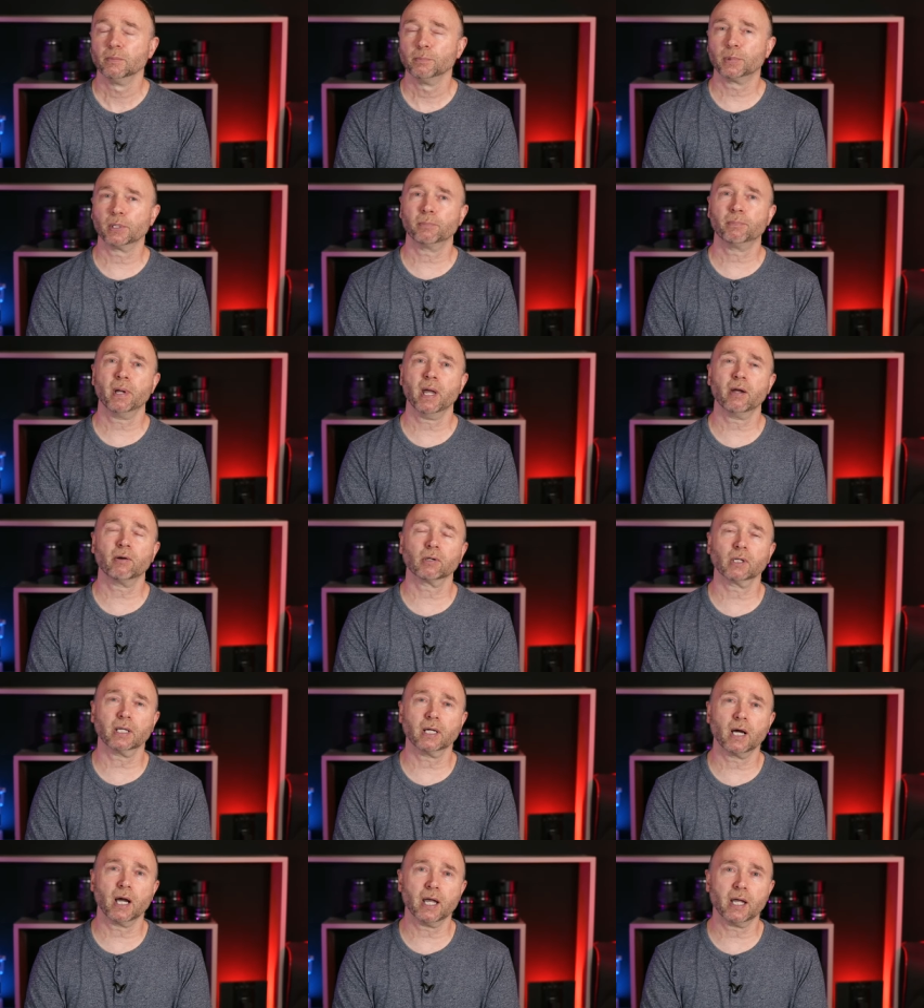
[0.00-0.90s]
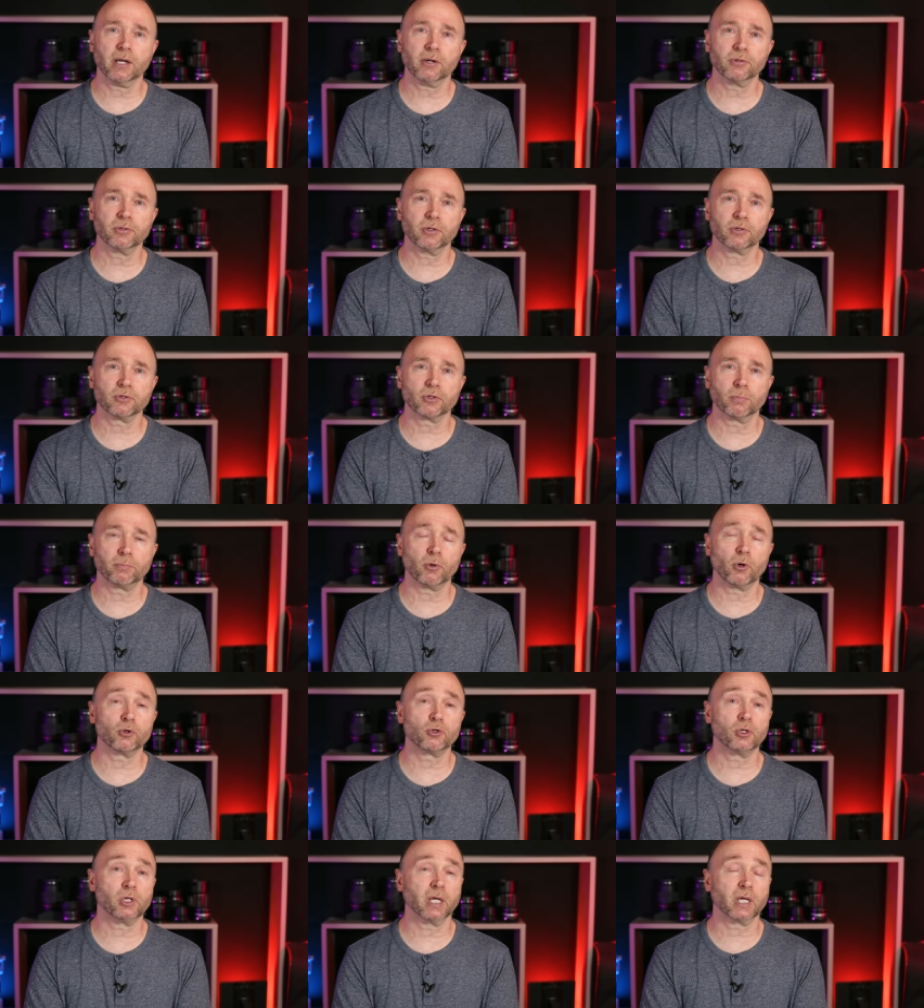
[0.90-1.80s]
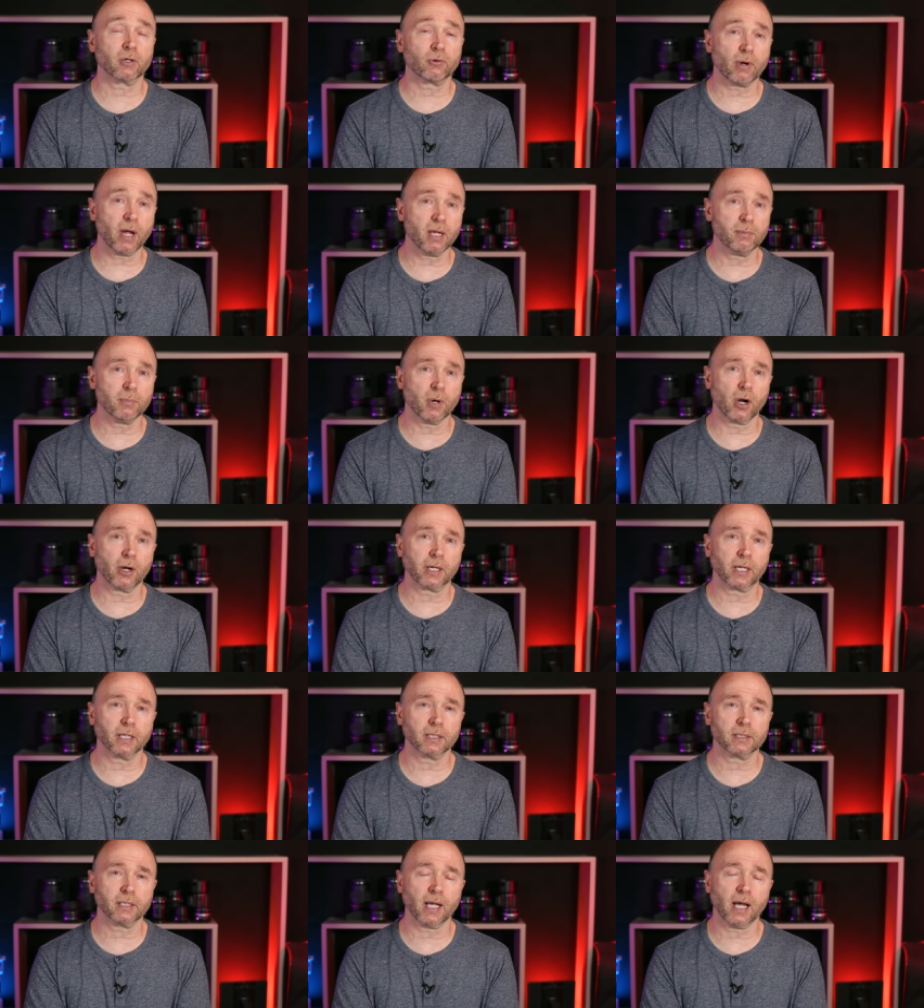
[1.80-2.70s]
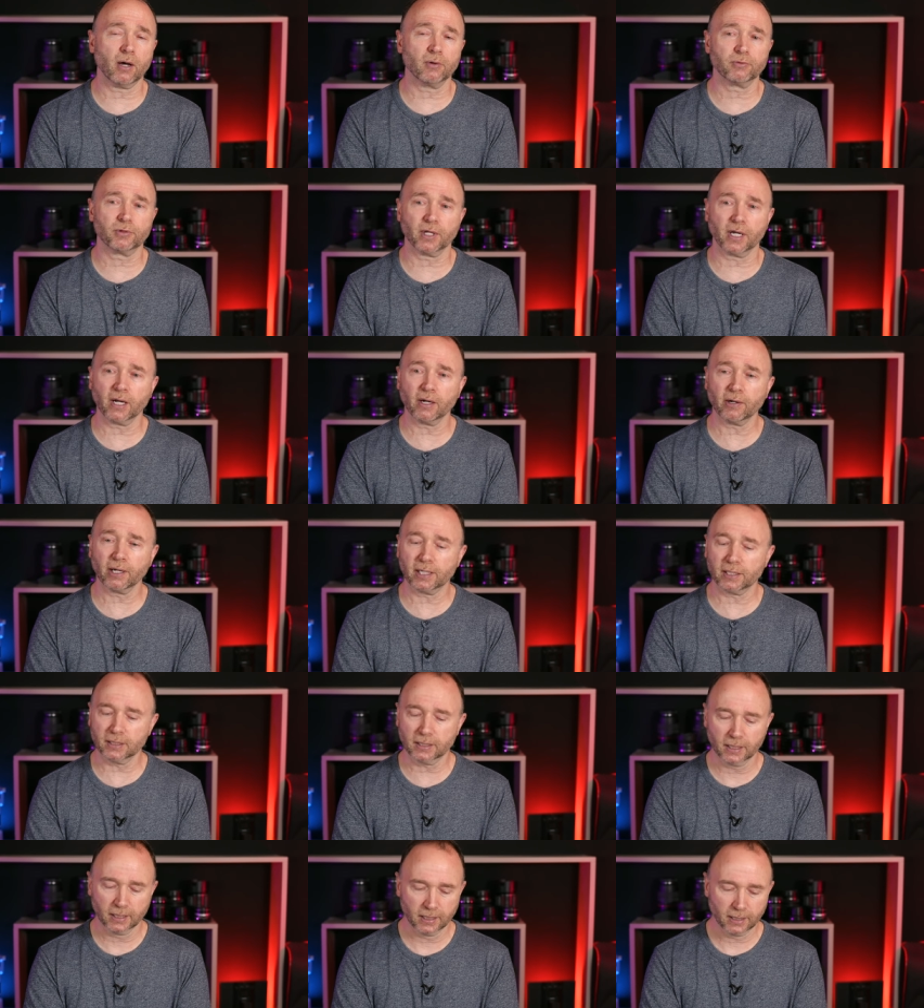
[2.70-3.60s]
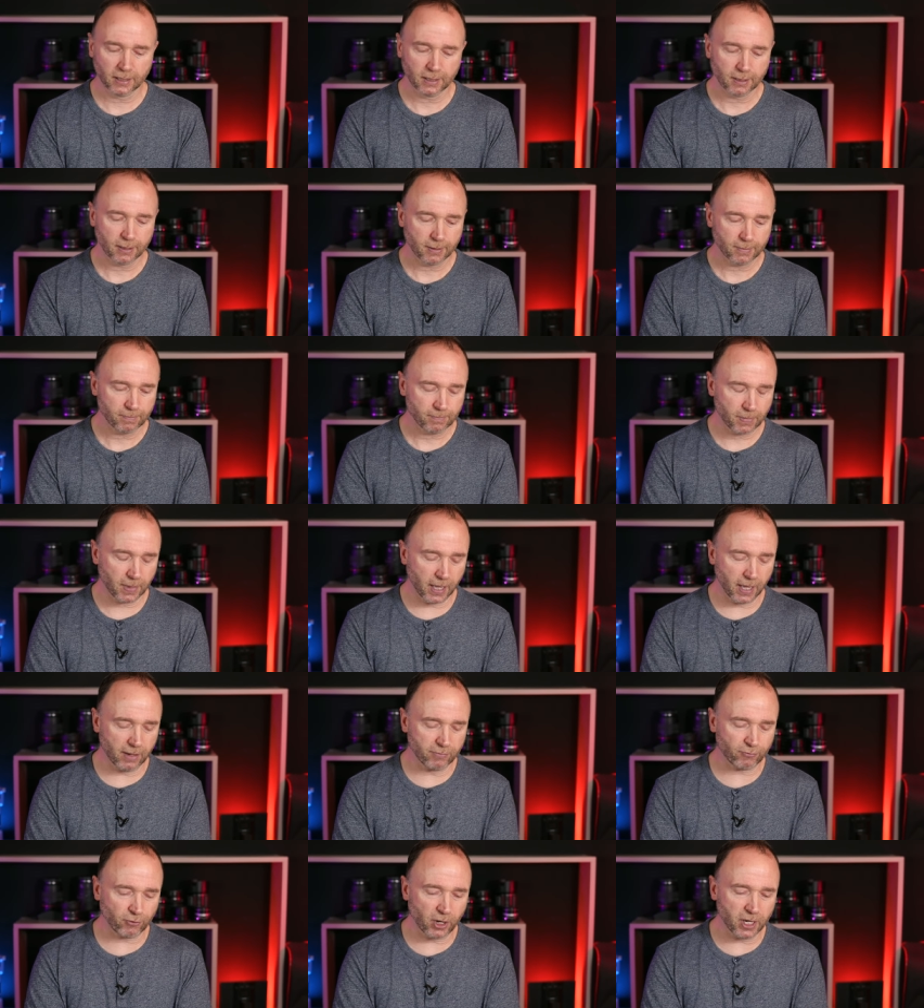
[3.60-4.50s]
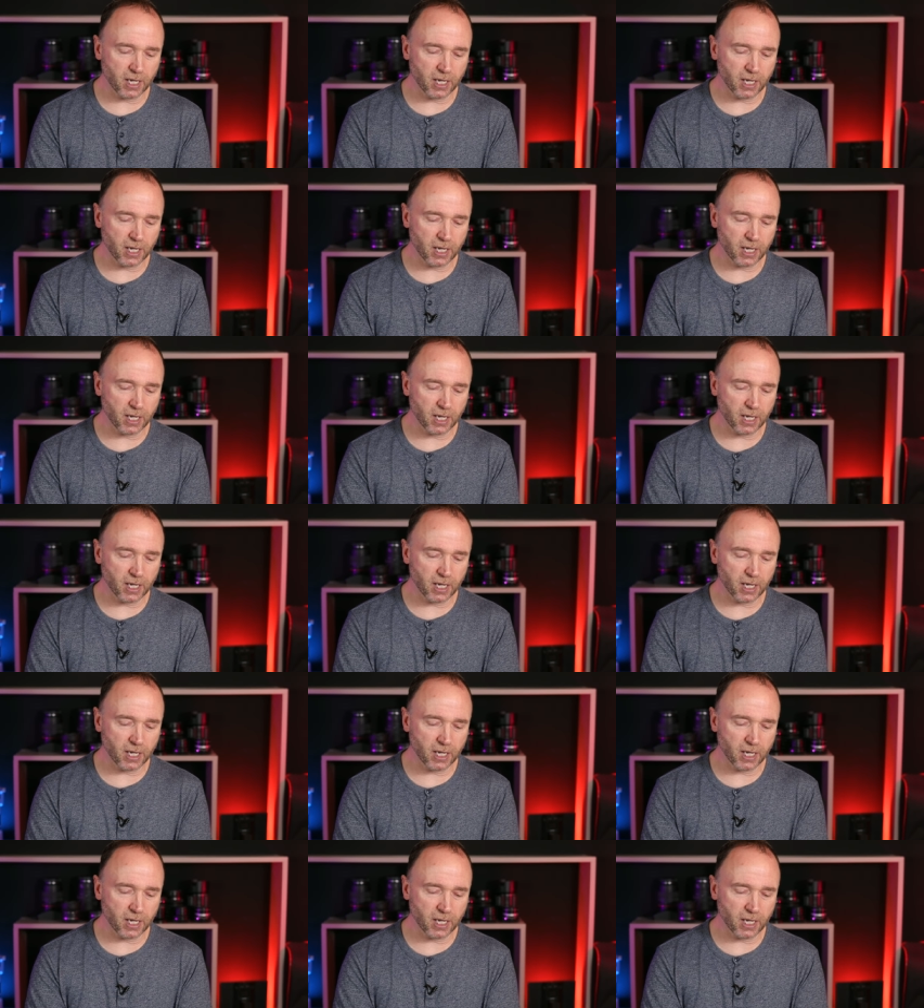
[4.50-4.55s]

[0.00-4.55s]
But apparently I hear there's a burgeoning gray market out there. And for